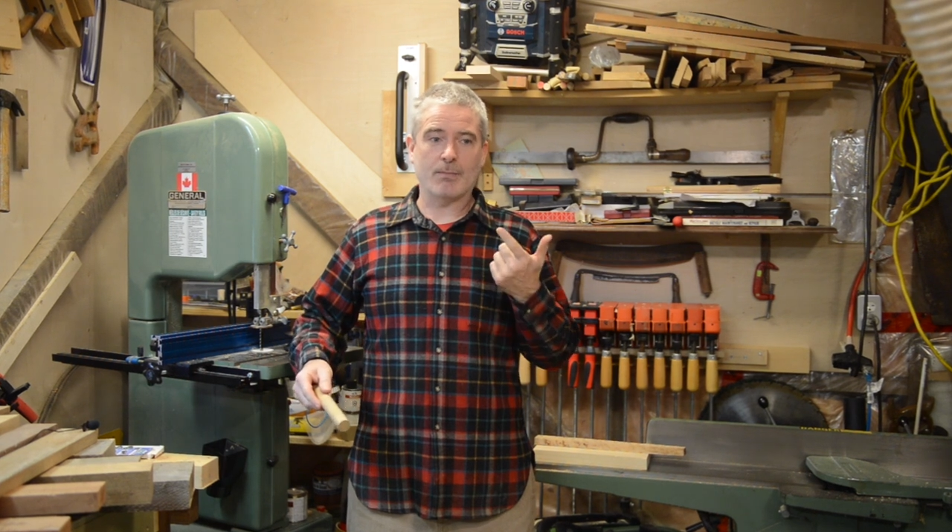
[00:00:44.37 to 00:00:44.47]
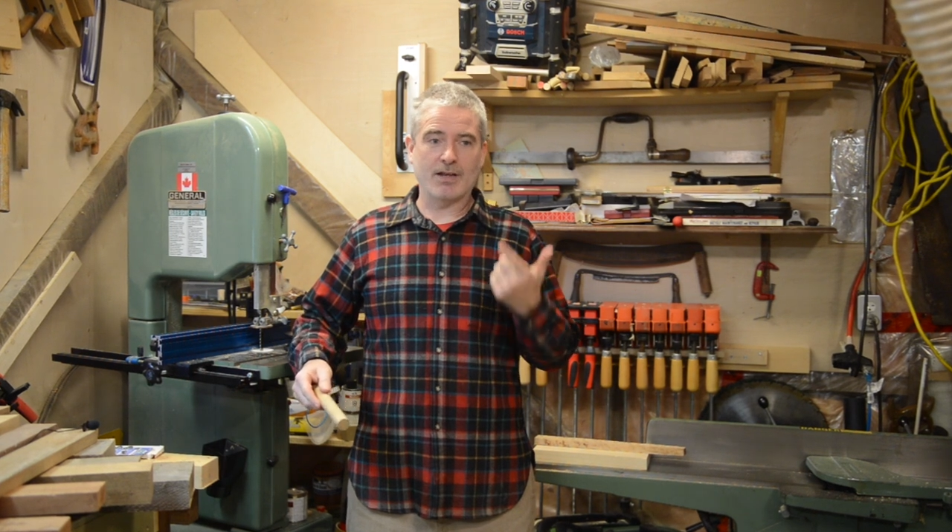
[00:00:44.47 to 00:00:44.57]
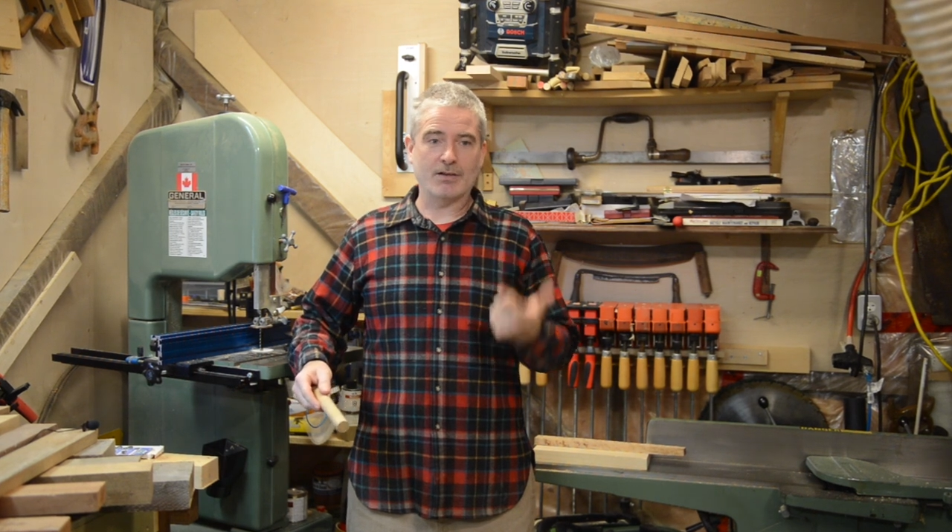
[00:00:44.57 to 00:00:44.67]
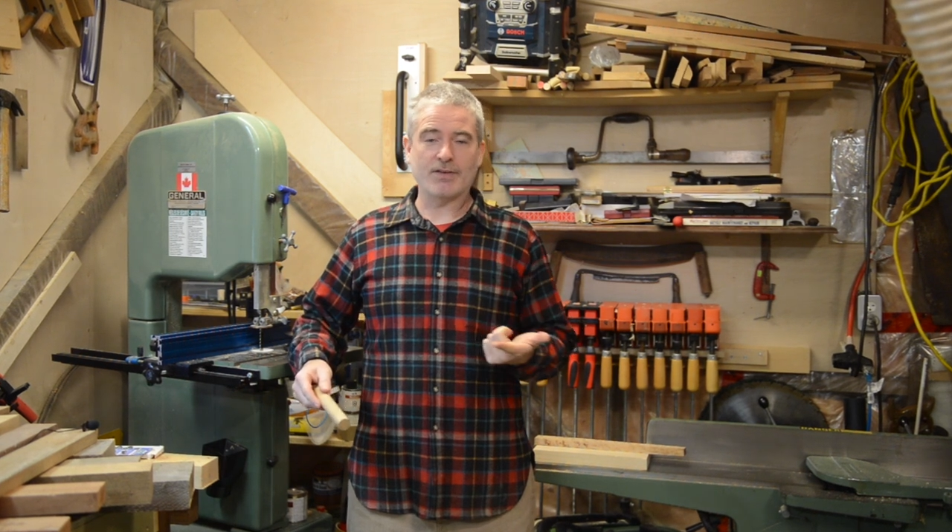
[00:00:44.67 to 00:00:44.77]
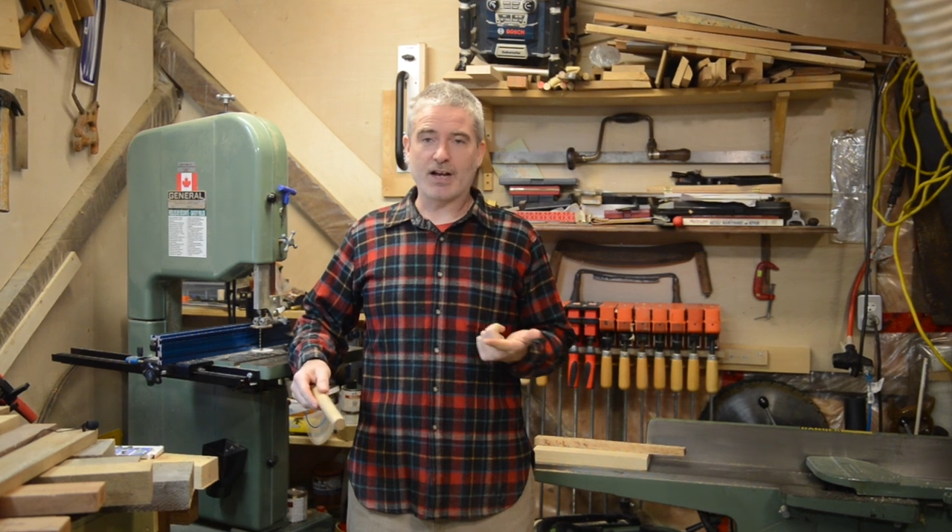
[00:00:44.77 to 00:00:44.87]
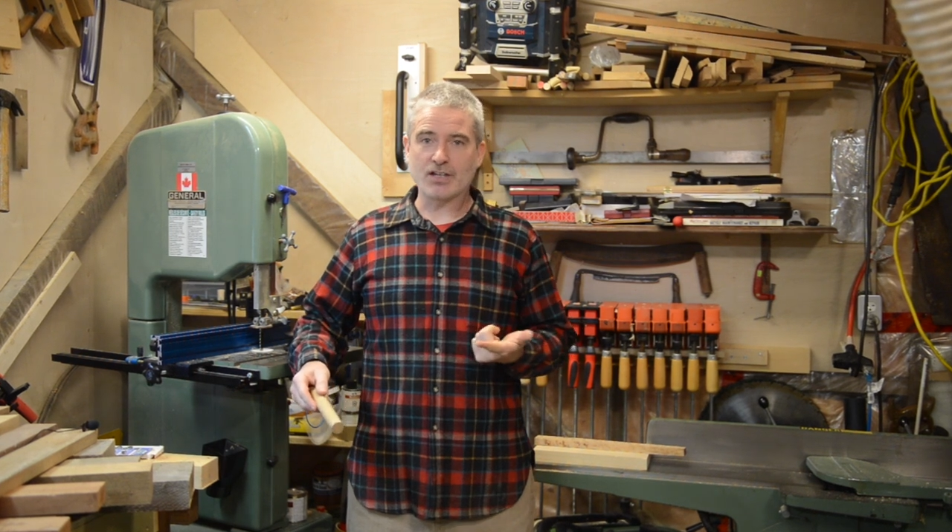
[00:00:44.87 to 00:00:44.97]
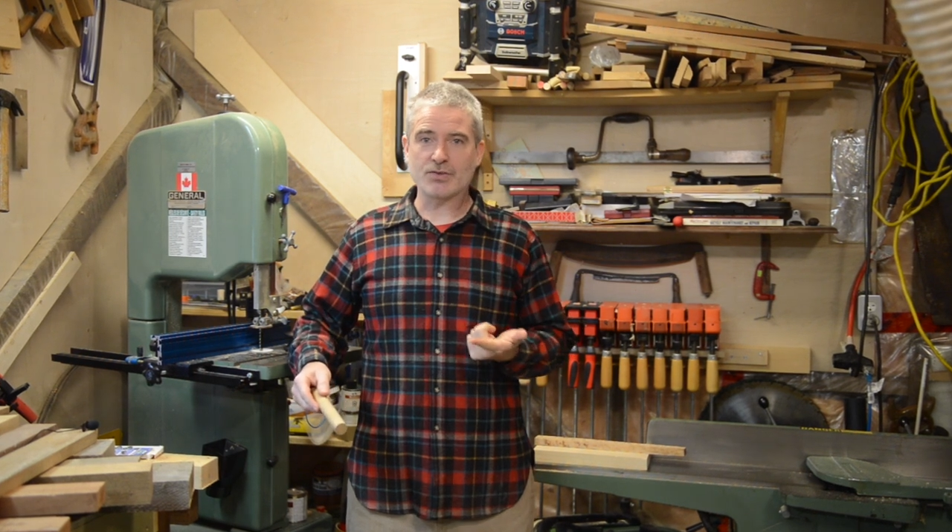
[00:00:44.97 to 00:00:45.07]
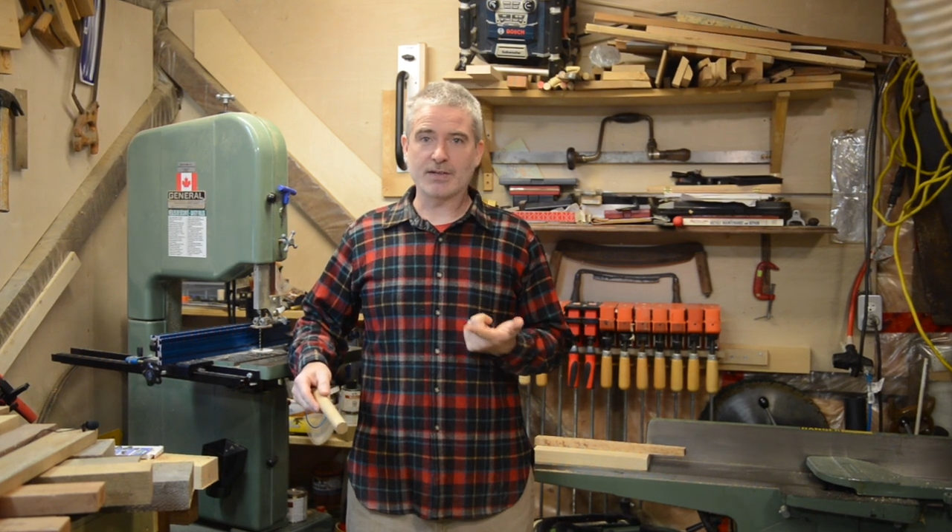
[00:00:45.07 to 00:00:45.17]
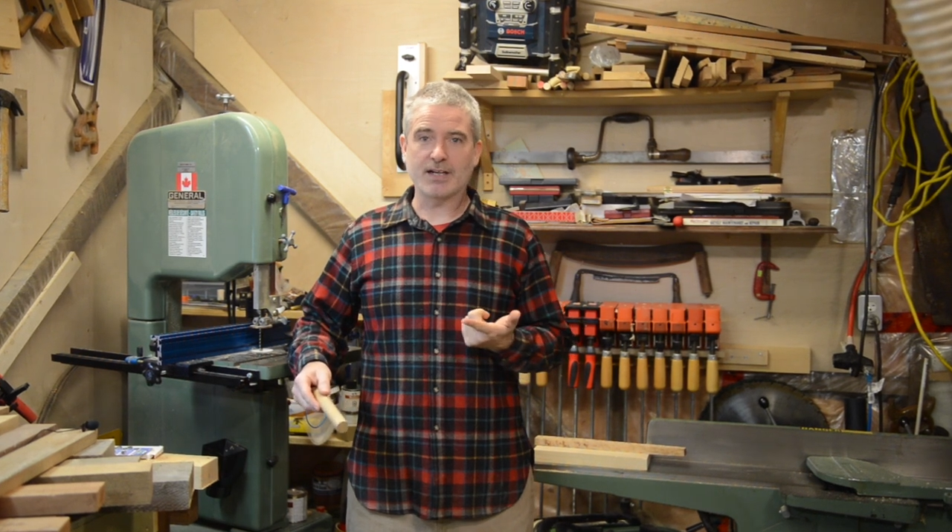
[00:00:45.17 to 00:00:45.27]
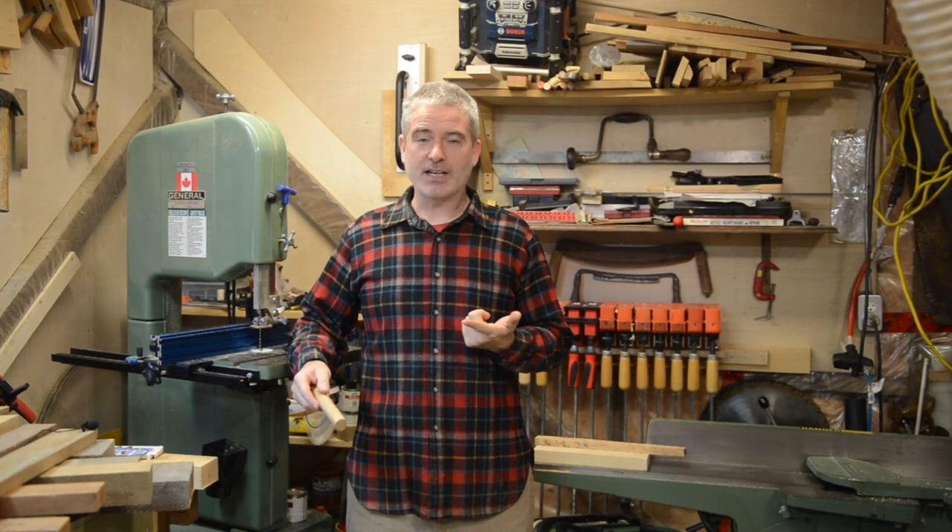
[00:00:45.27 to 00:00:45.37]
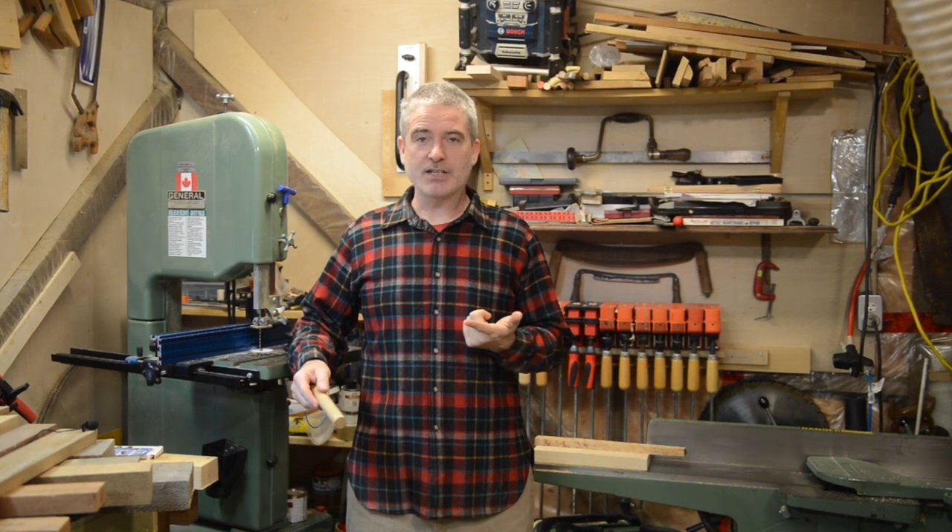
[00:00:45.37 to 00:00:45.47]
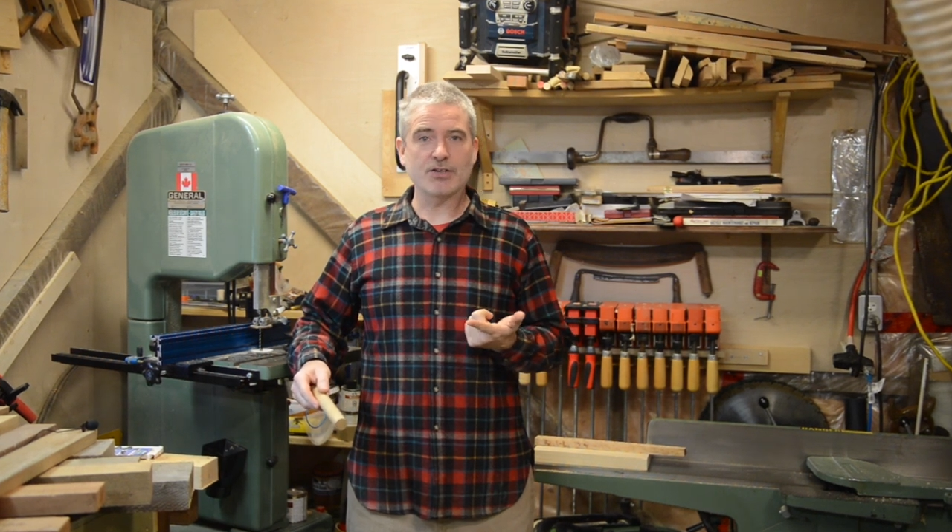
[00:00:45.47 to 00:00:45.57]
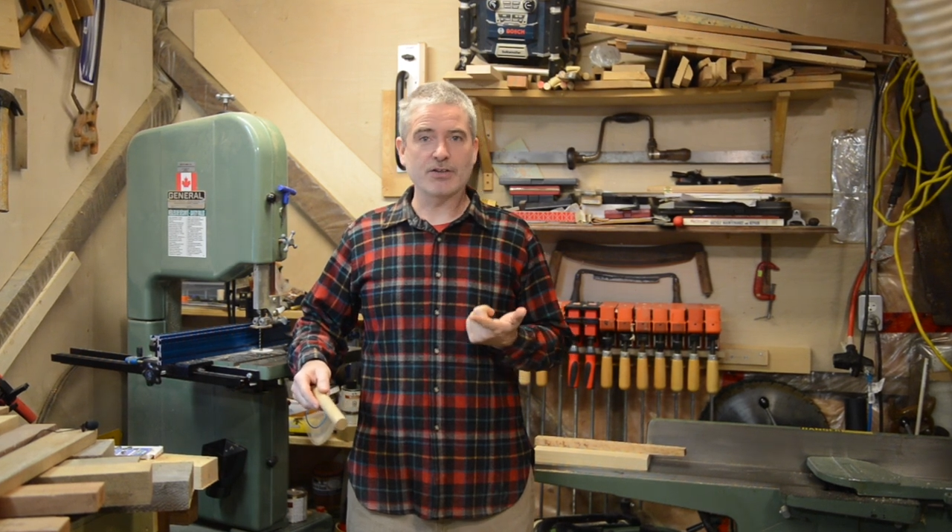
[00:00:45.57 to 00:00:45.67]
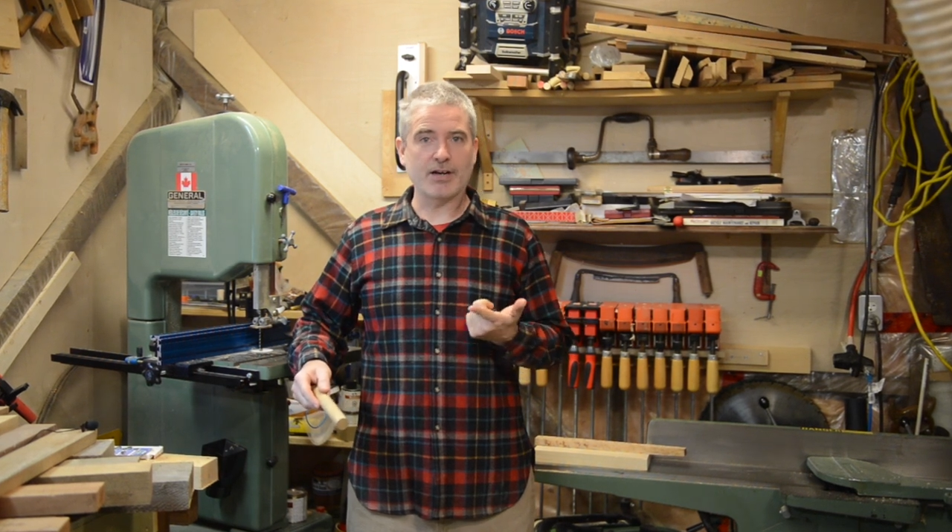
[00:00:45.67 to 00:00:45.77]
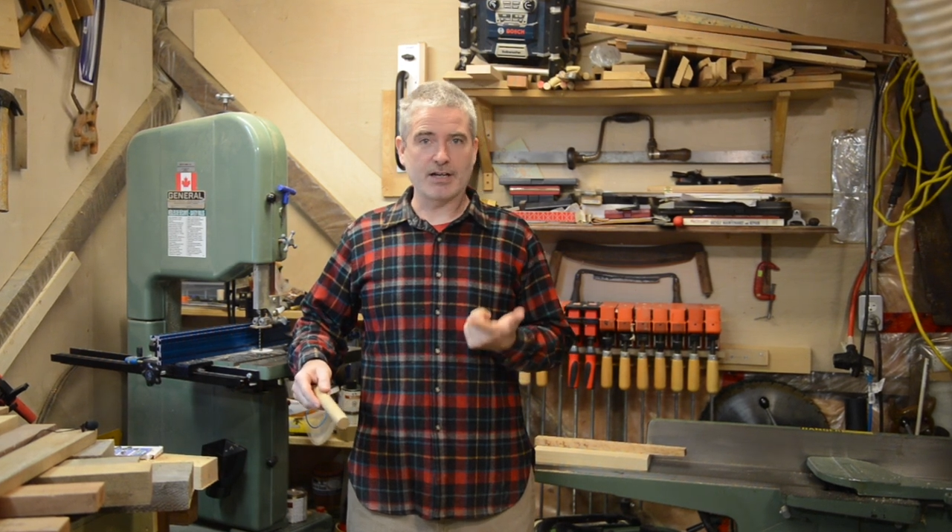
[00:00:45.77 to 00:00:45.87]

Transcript: manufacturing interior